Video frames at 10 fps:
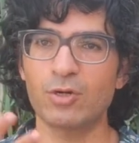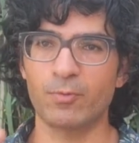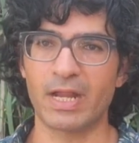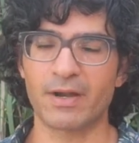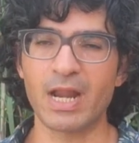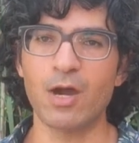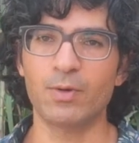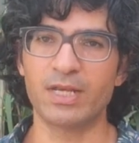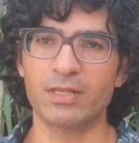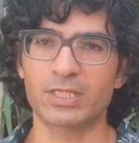we are now
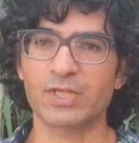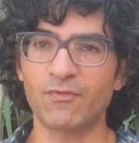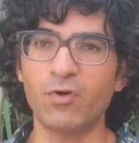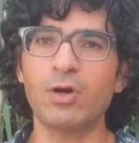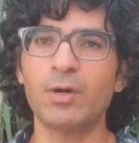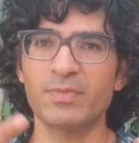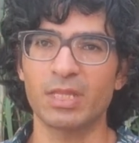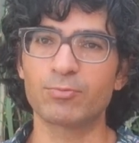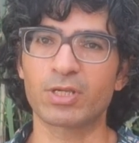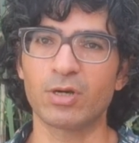in this form
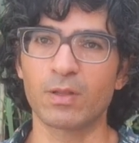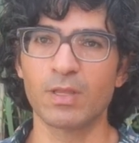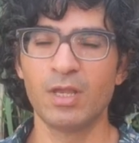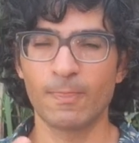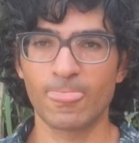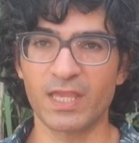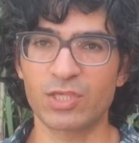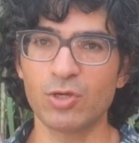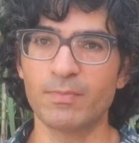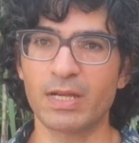that we call the
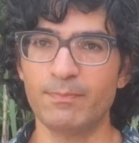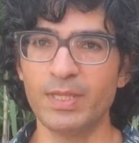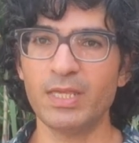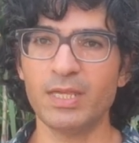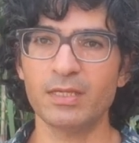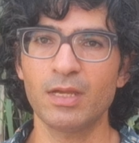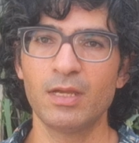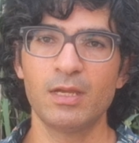human being,